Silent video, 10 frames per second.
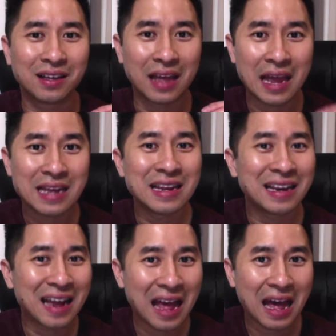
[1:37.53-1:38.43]

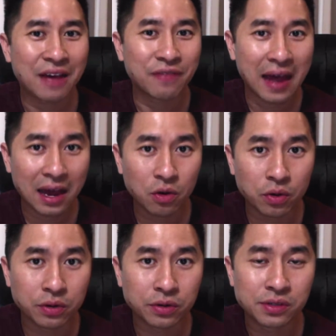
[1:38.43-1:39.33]
8.5
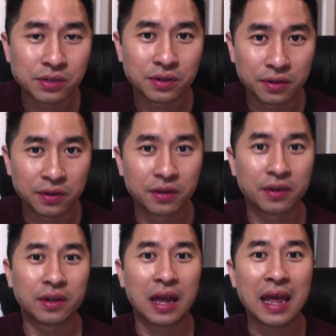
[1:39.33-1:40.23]
hours,
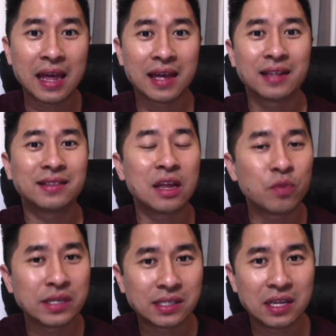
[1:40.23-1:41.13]
and they
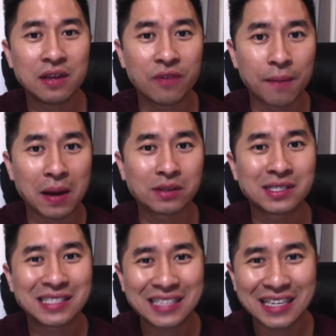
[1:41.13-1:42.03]
receive about
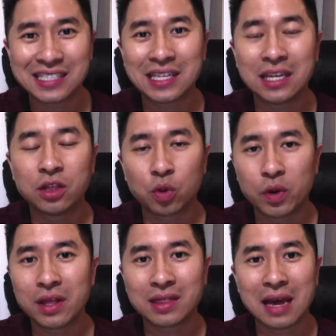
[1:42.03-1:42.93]

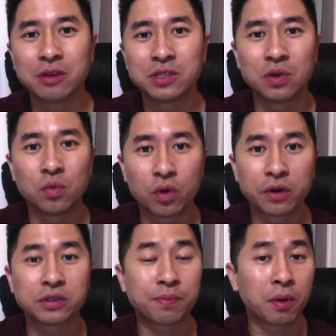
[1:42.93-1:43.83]
63,000
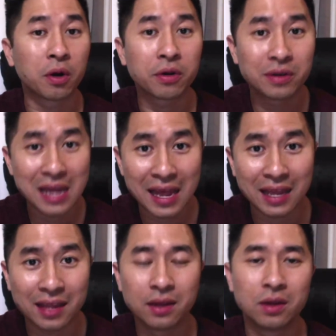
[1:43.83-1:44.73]
words per day.
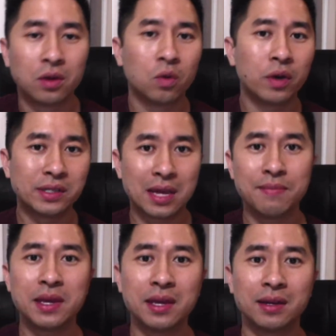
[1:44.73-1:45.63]
What does that
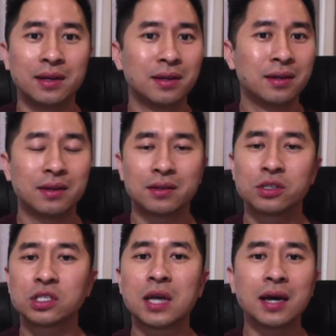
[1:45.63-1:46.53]
mean?
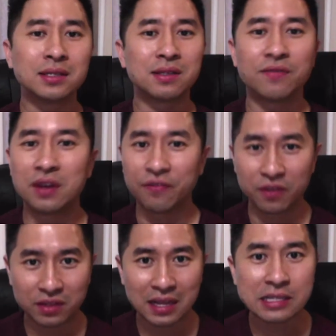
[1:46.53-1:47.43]
There's tons of
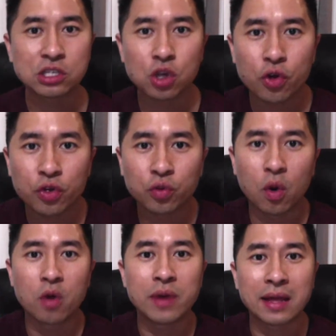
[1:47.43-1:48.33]
different things
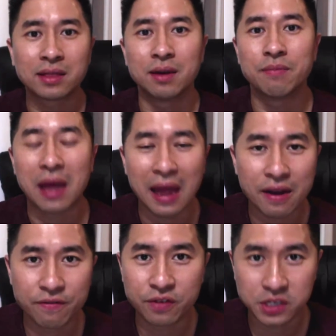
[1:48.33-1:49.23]
thrown at them
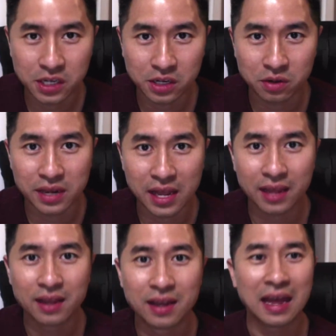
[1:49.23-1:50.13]
every single day,
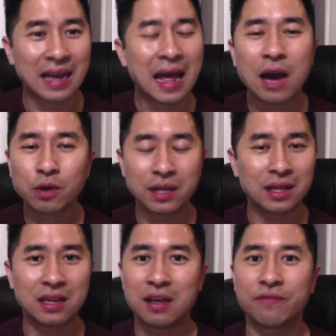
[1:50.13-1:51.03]
and how can
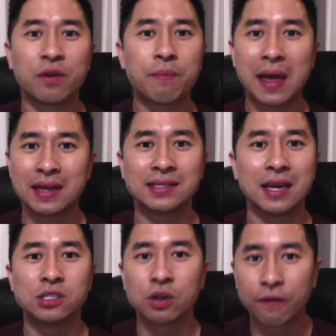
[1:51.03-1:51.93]
they ever pay
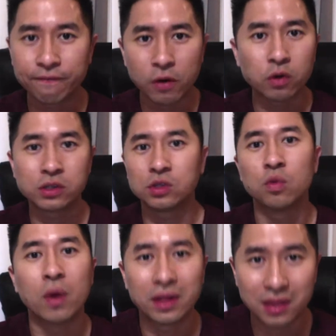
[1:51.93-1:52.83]
attention or focus to
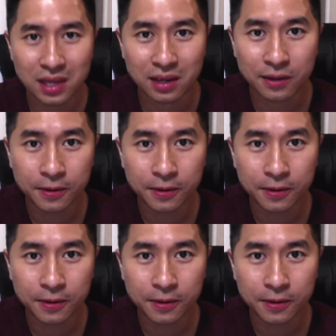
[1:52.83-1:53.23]
one thing?